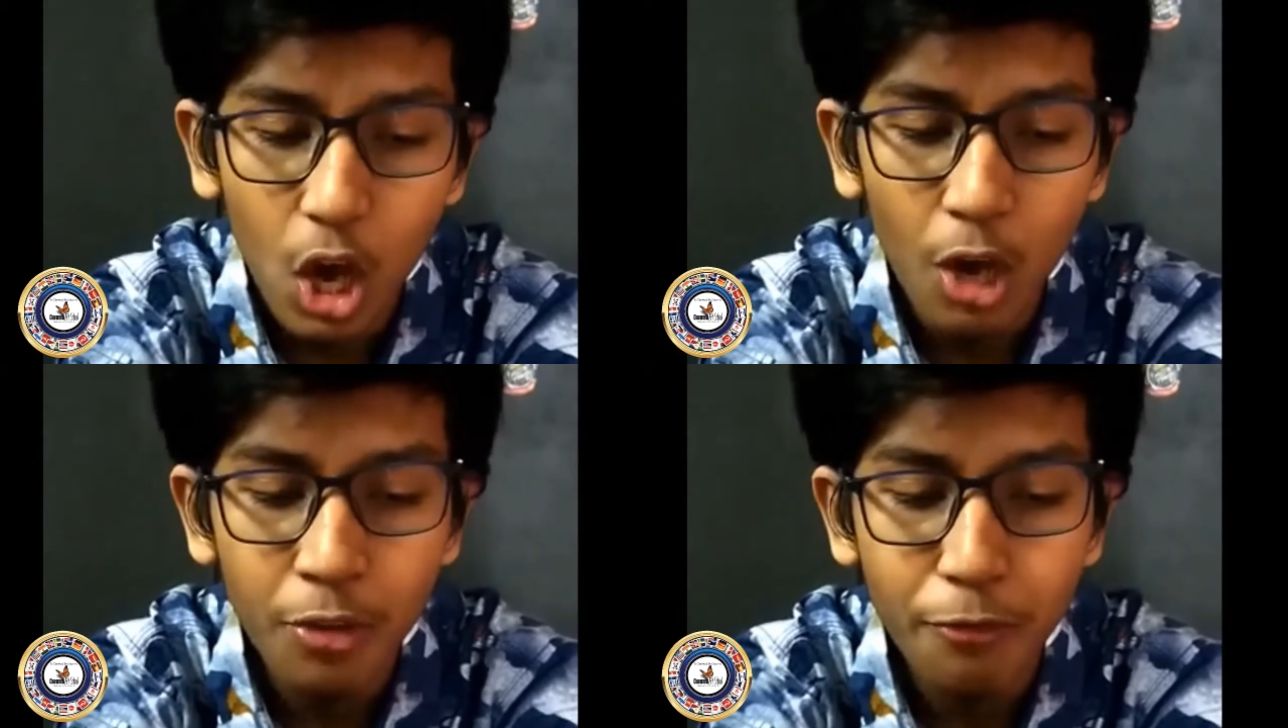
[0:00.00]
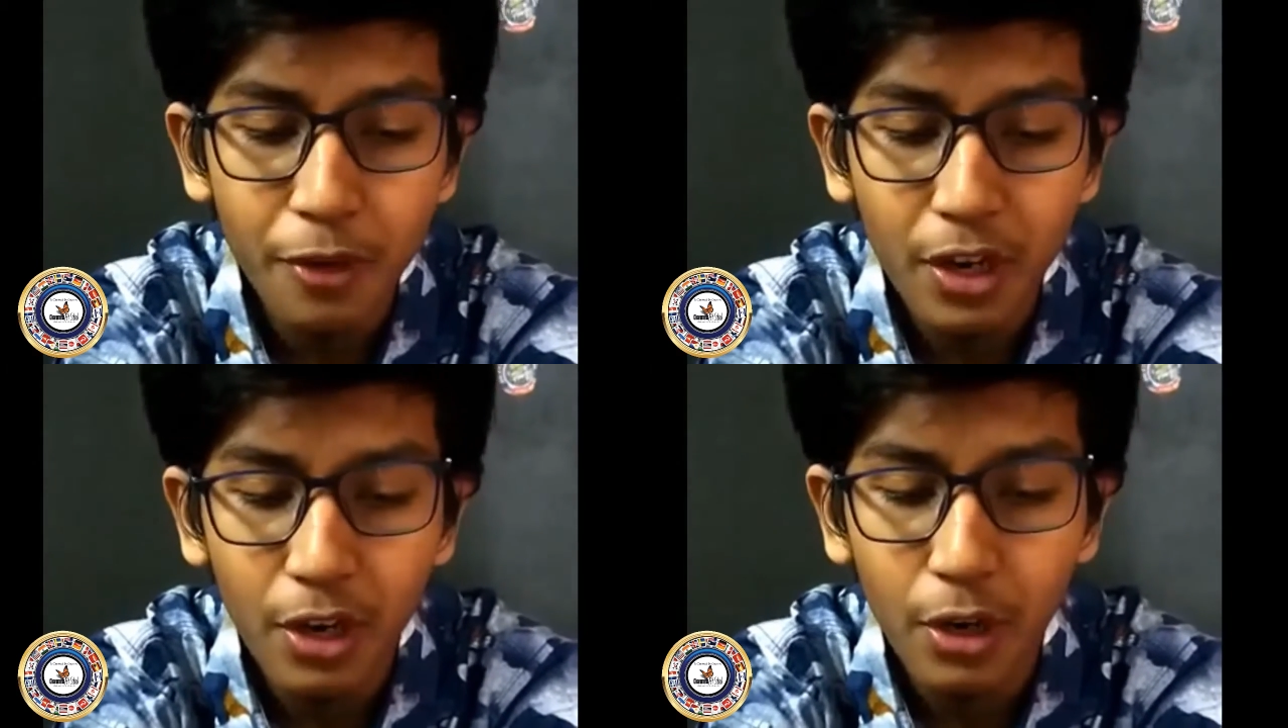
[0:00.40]
on the
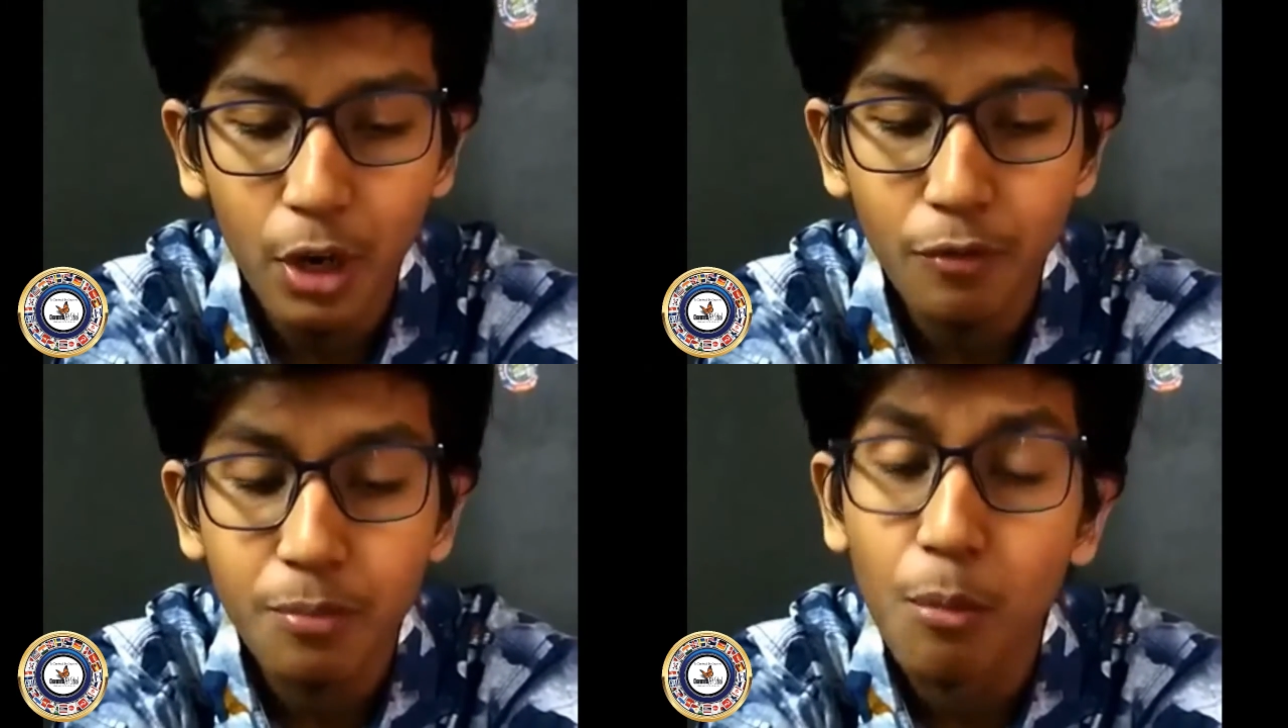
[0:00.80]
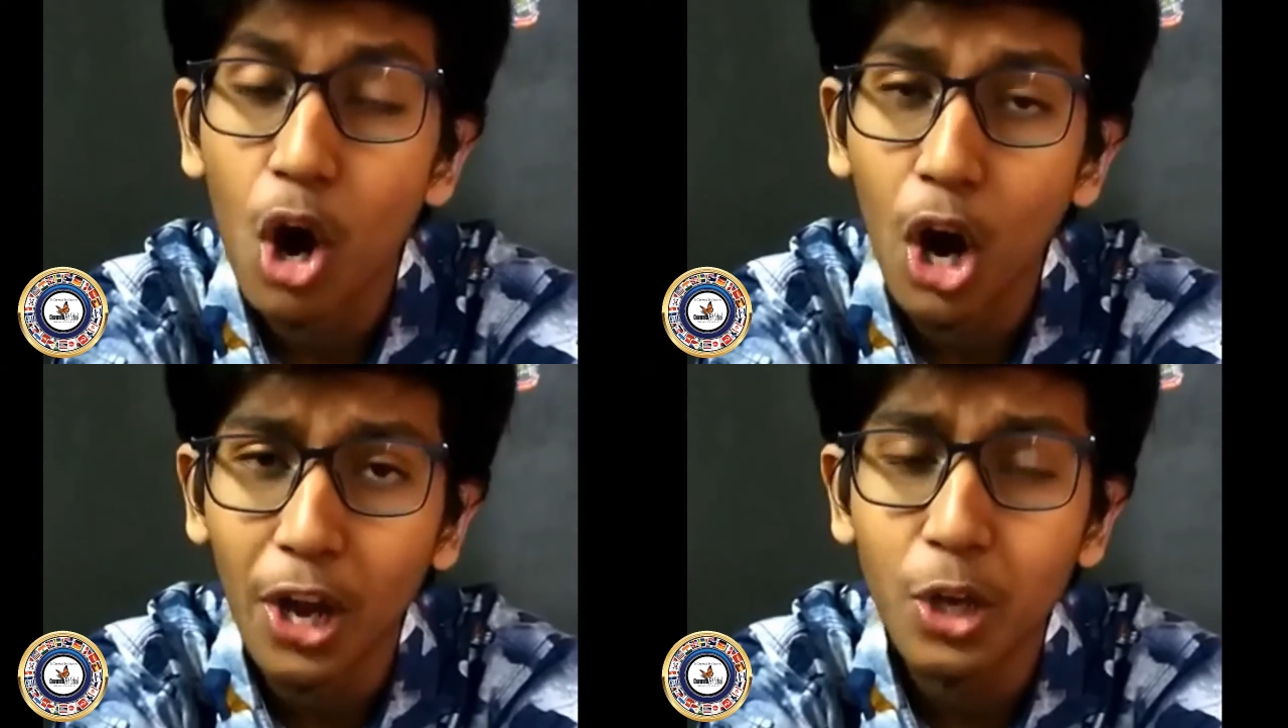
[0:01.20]
figure of a
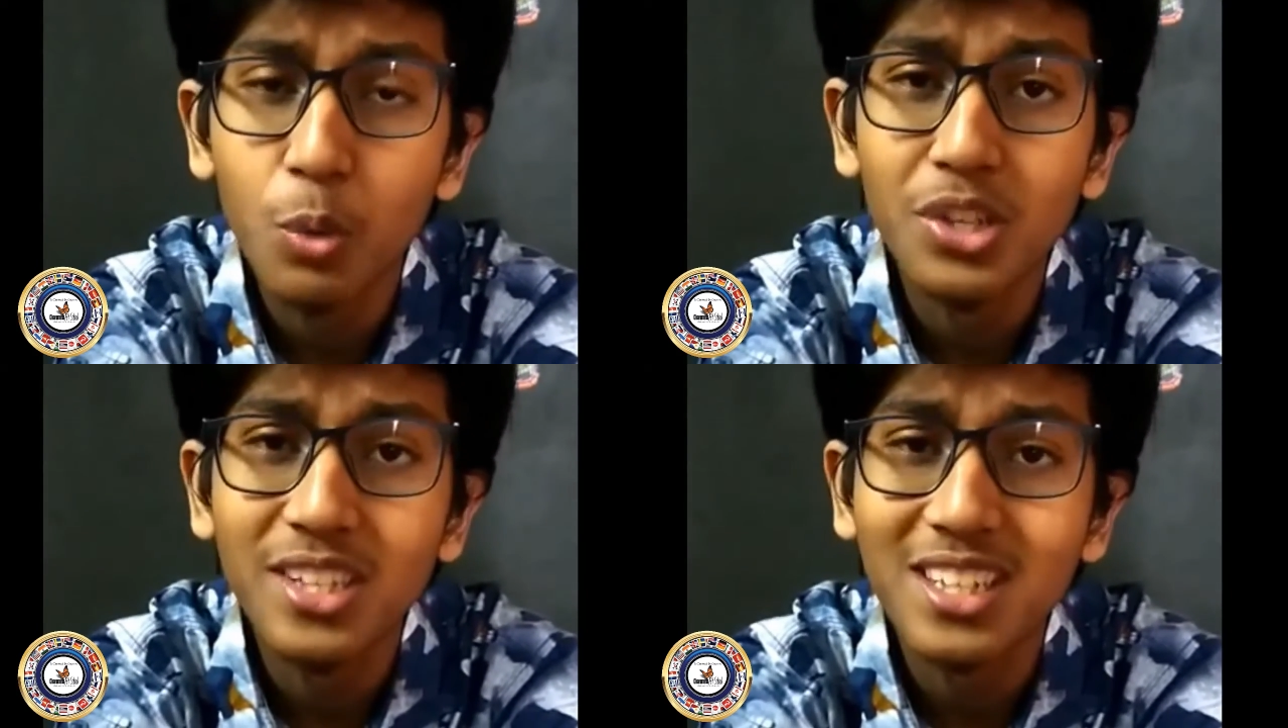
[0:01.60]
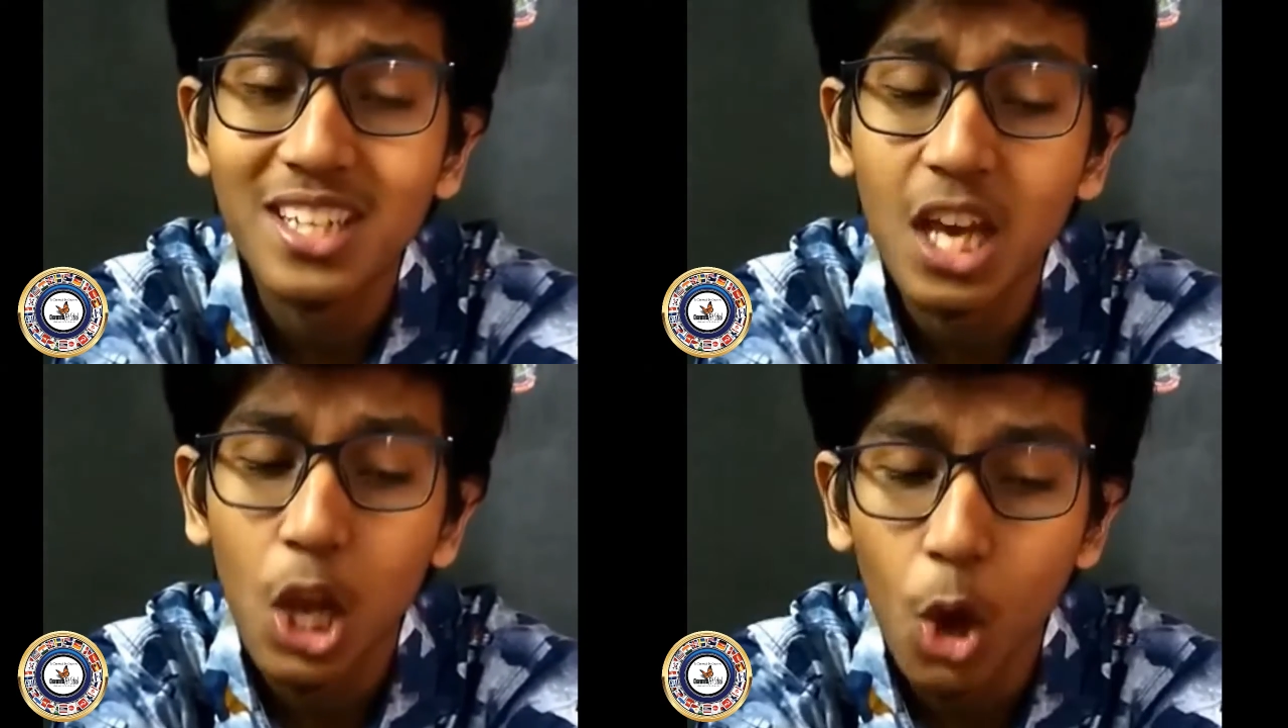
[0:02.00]
boy who was
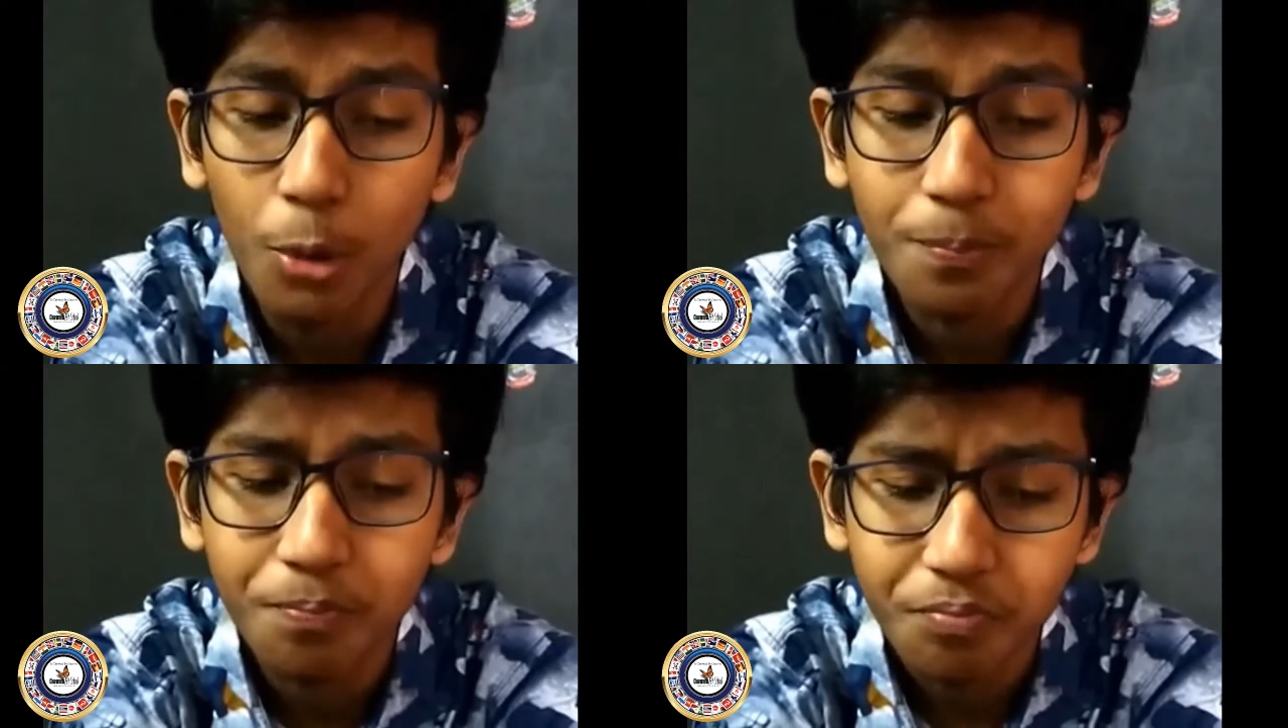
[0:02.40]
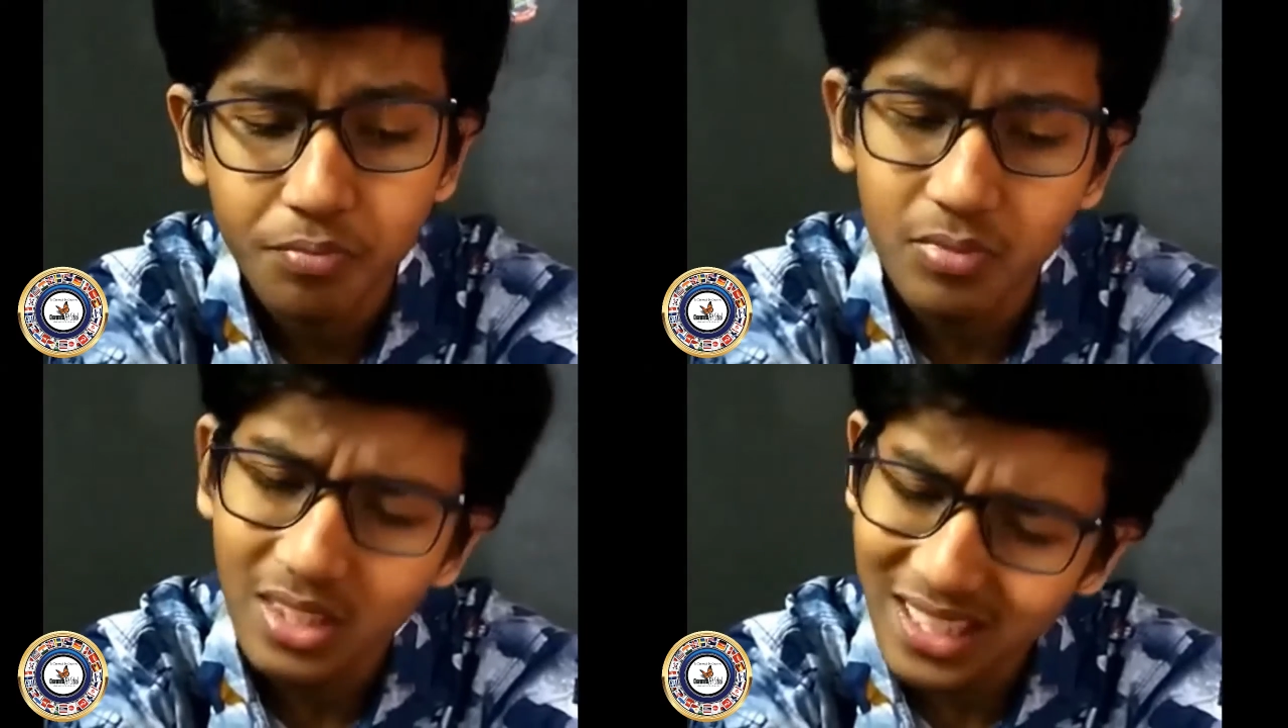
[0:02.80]
sitting alone
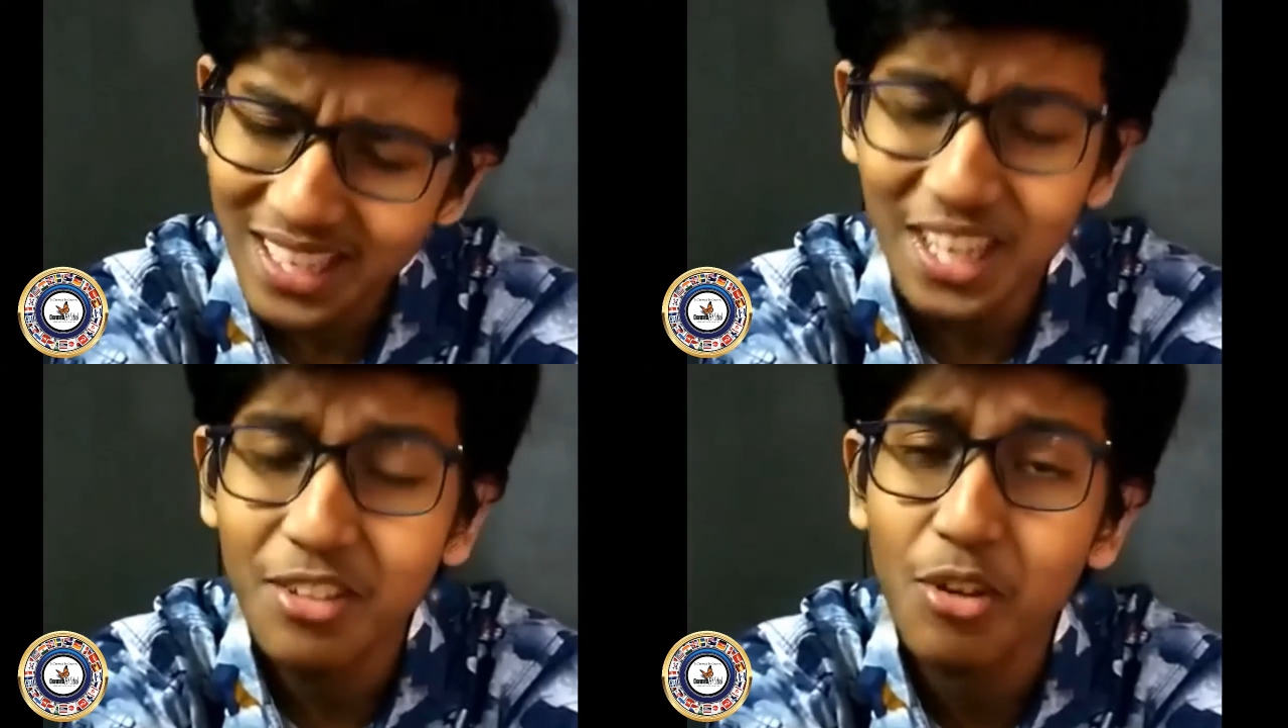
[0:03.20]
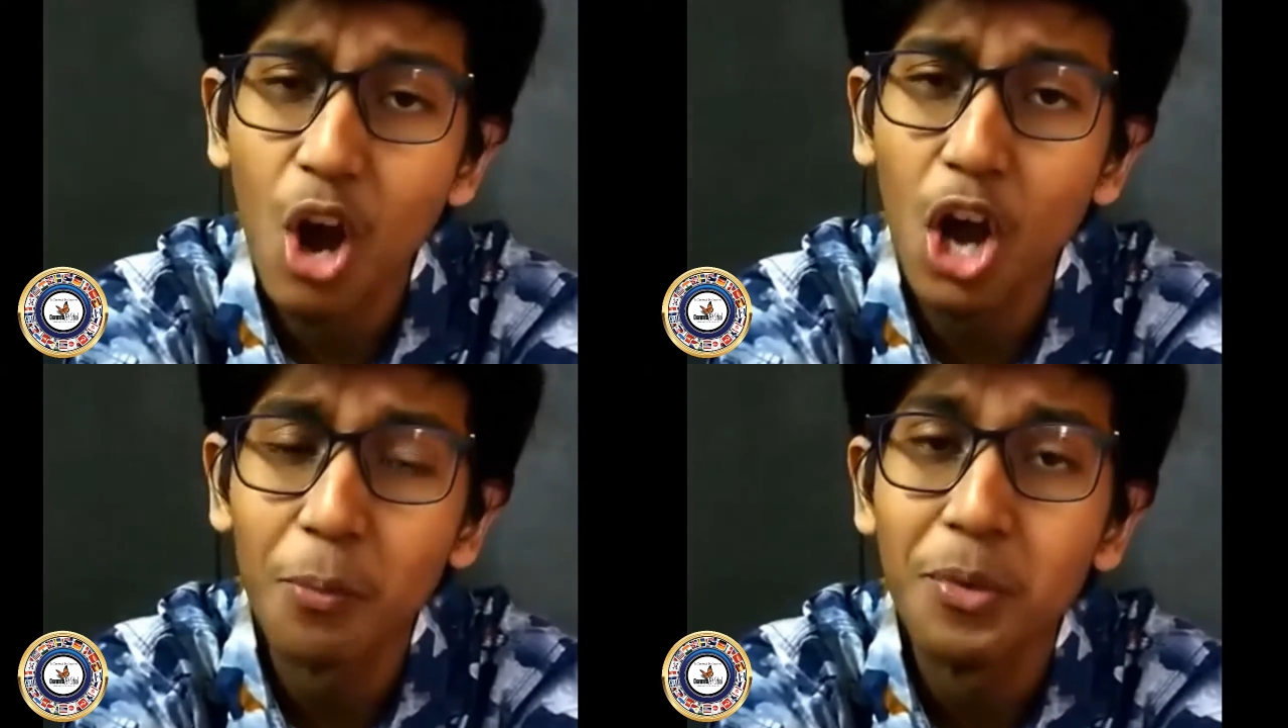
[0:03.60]
in the
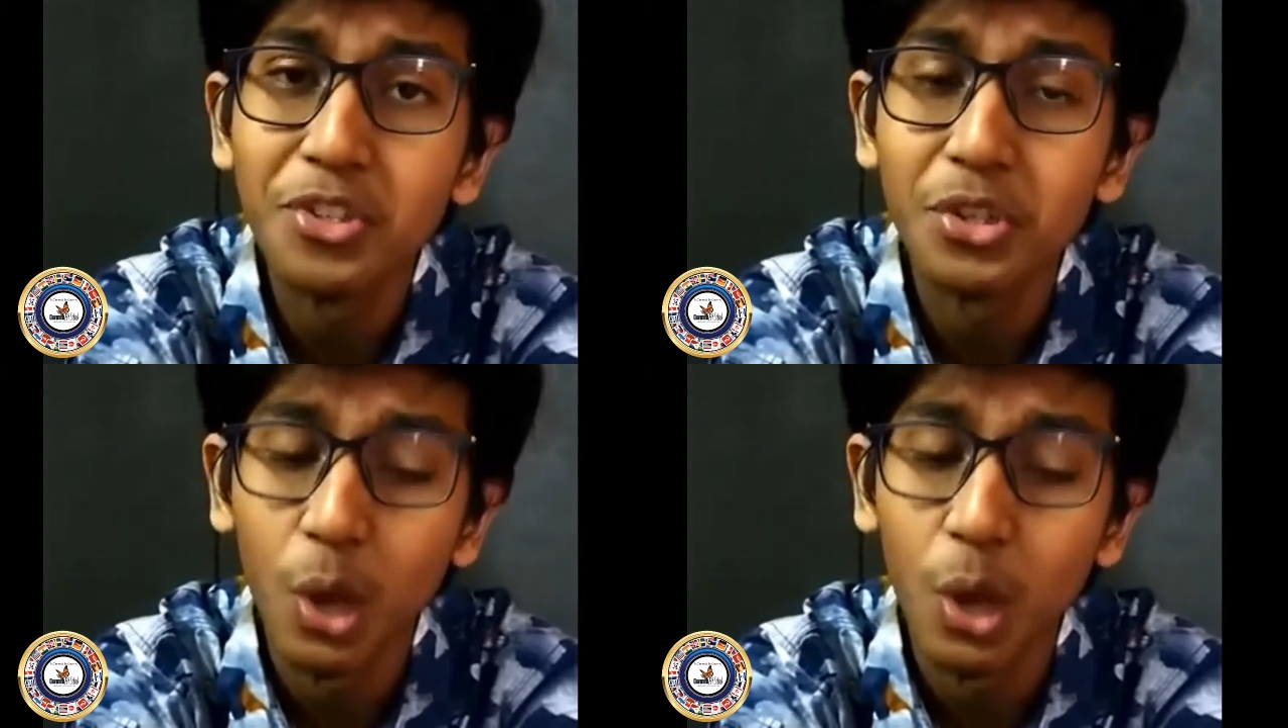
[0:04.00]
rock, Mr.